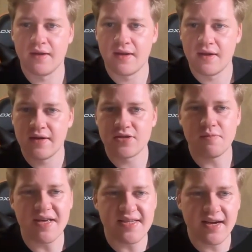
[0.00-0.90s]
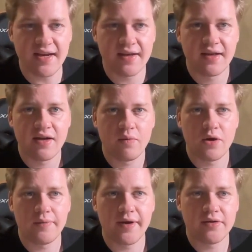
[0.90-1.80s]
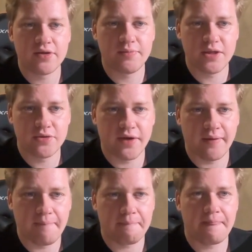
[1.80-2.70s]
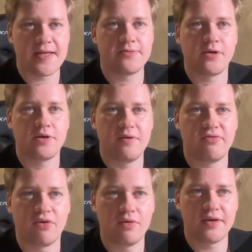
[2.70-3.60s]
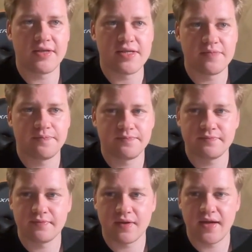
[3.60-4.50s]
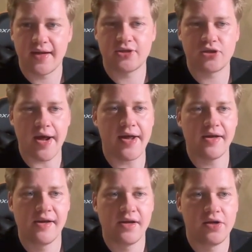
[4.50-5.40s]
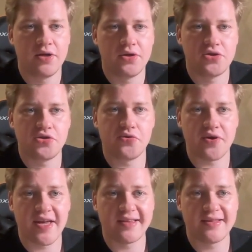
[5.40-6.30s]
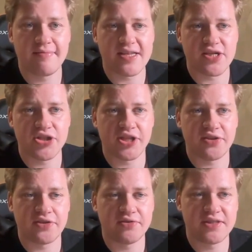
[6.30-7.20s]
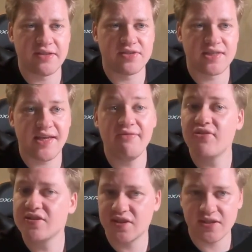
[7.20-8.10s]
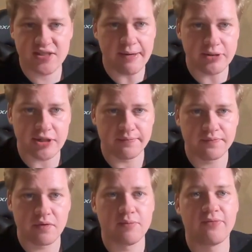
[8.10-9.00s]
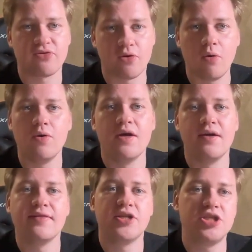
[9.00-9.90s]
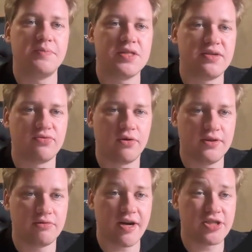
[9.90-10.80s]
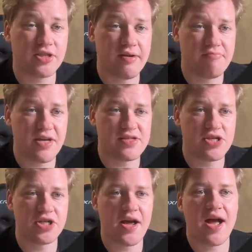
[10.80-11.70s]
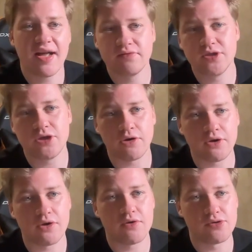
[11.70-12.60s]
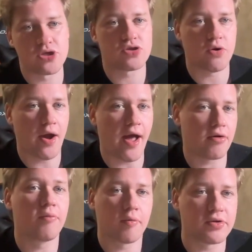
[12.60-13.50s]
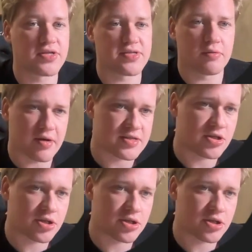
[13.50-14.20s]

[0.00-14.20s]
So basically, what we're going to be doing is we're going to be following this and trying to get the message that it receives. If there is an exception, we throw the GPT-4 interaction message and return to the user, sorry, I couldn't process that message.